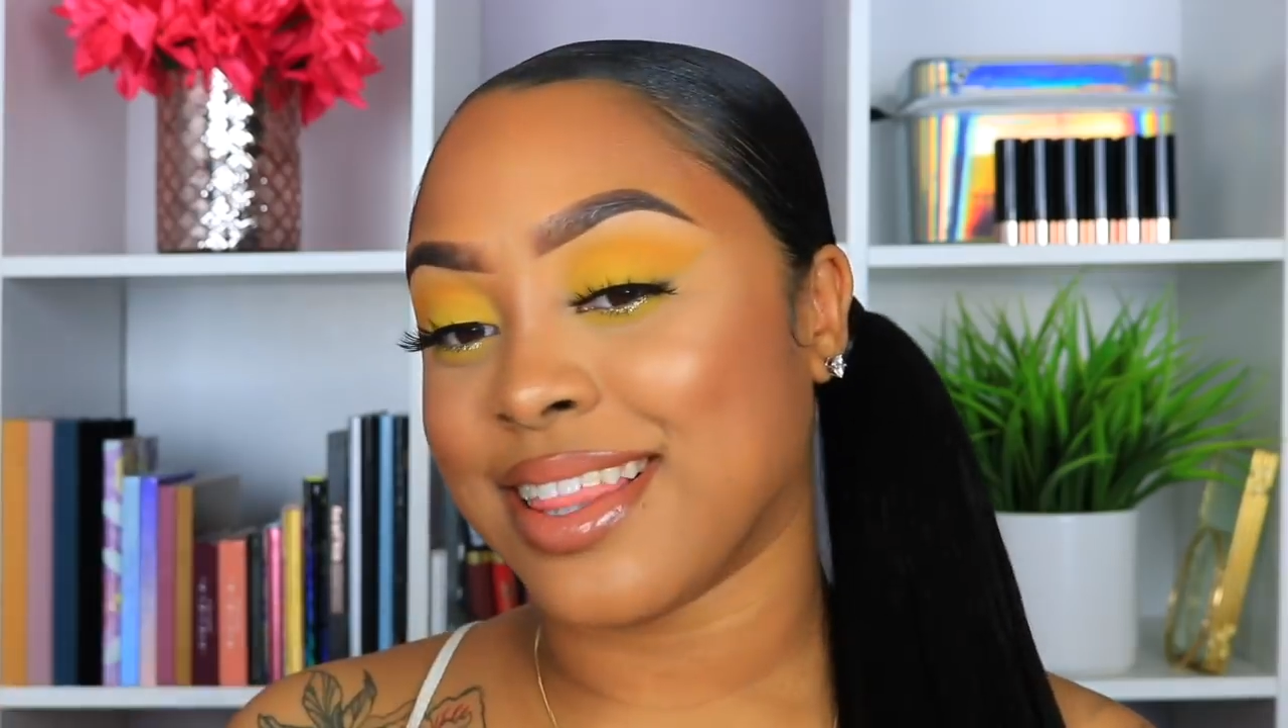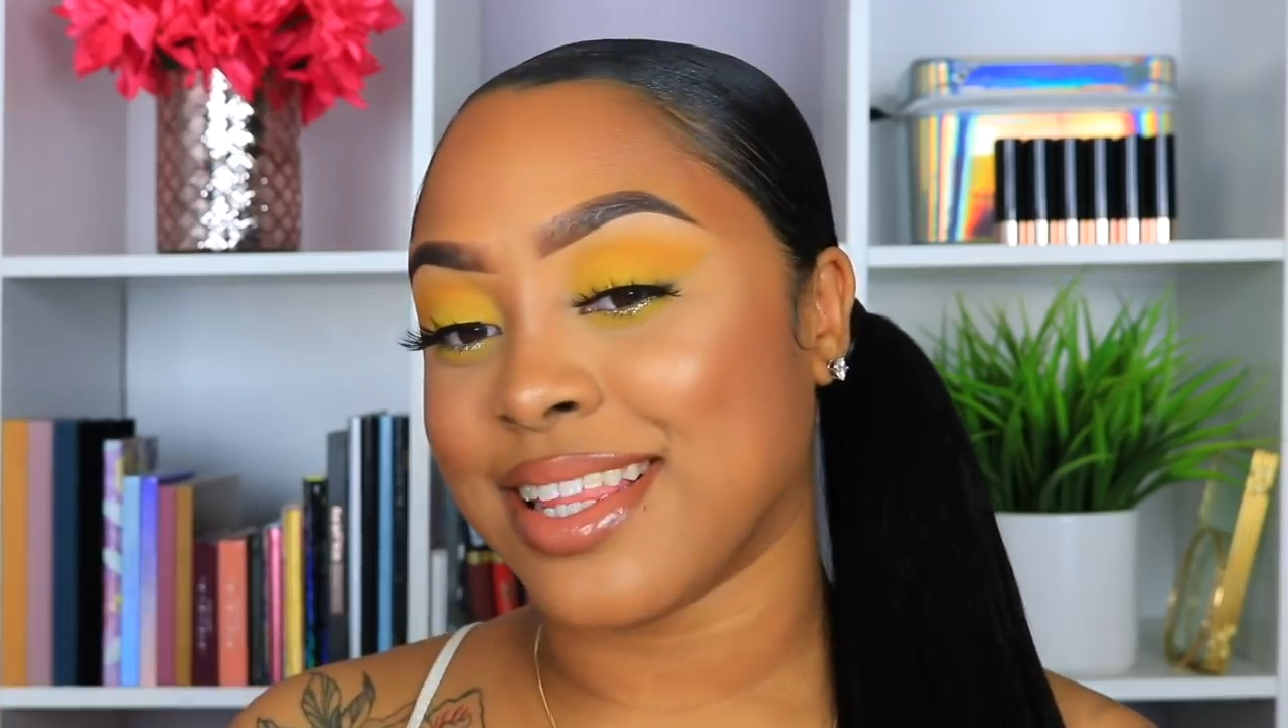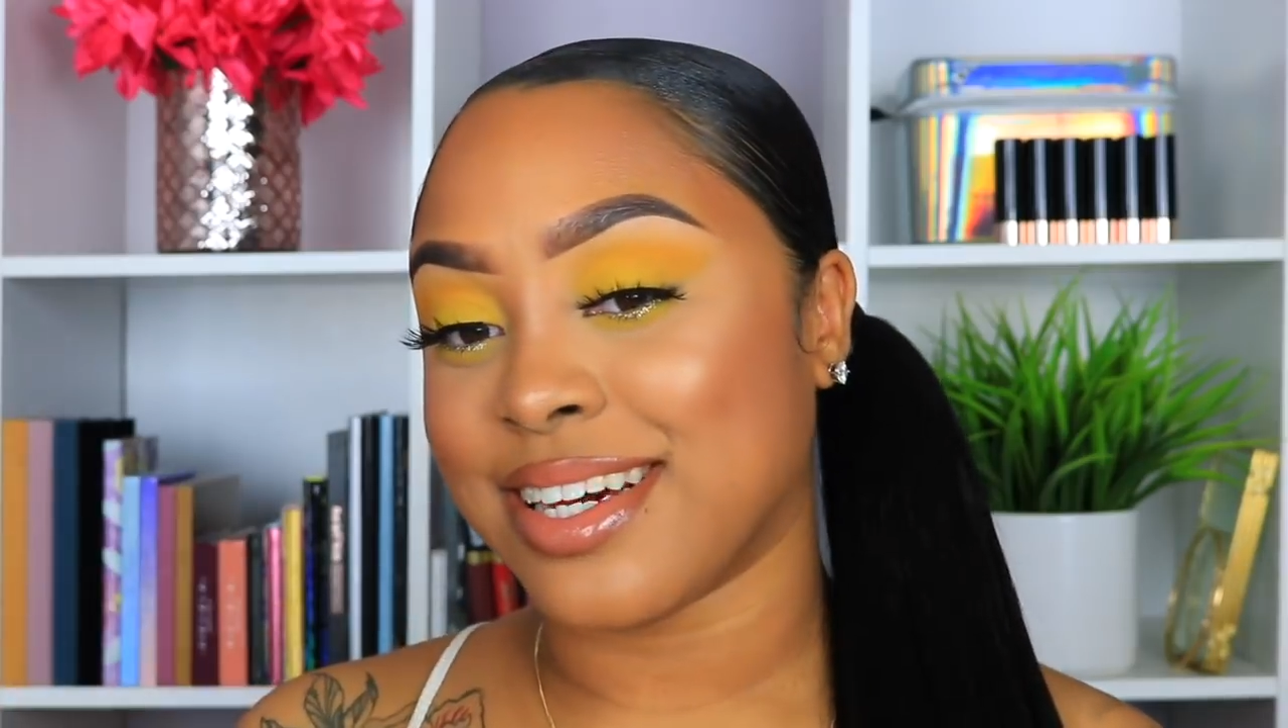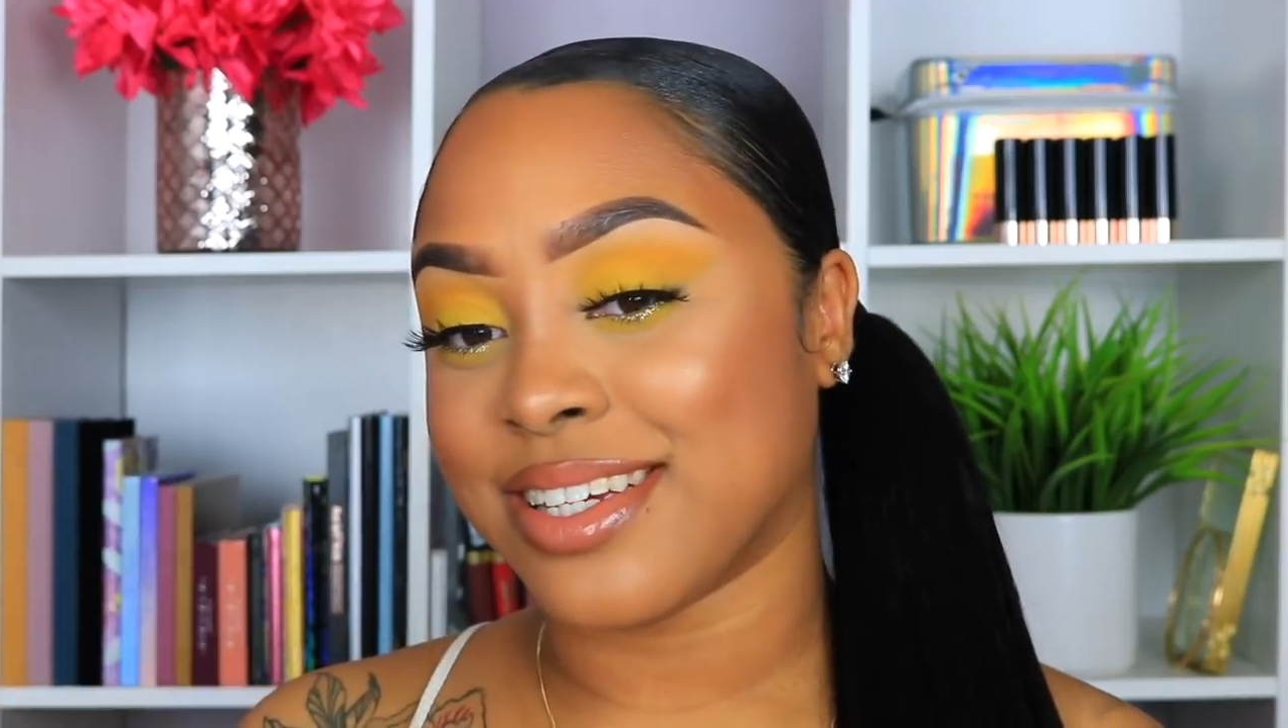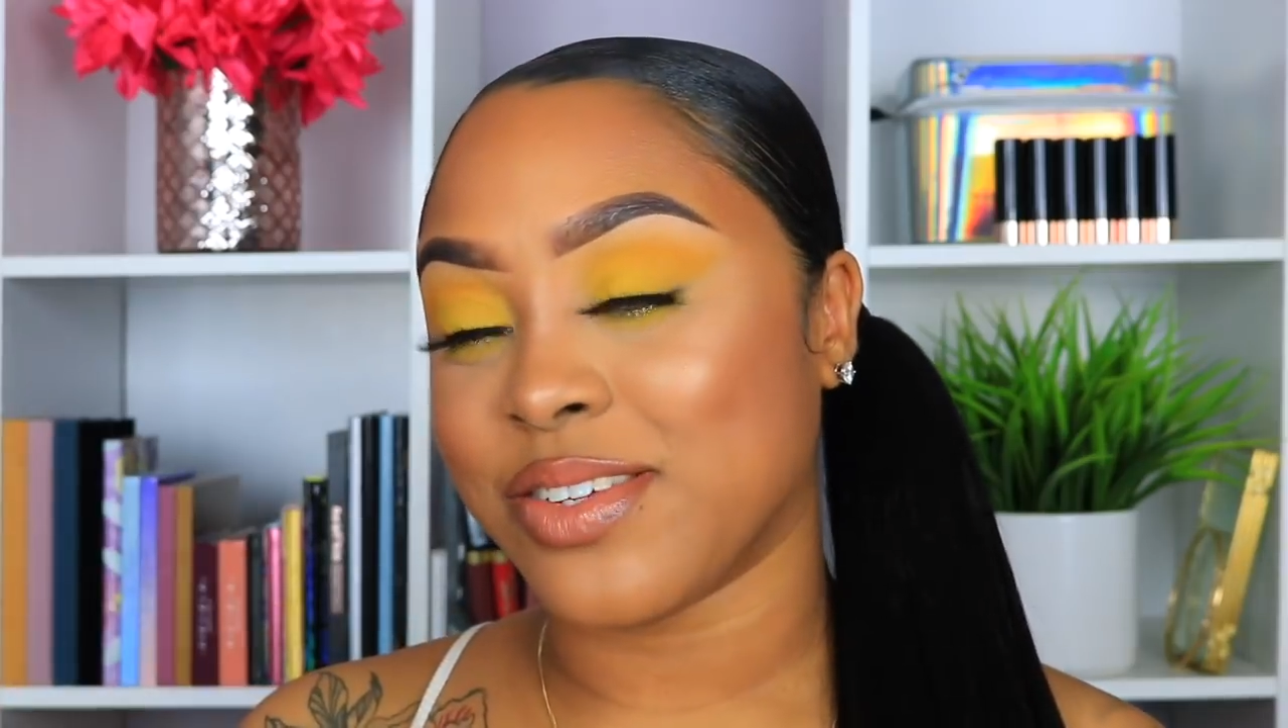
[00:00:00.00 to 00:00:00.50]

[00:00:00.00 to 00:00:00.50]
look,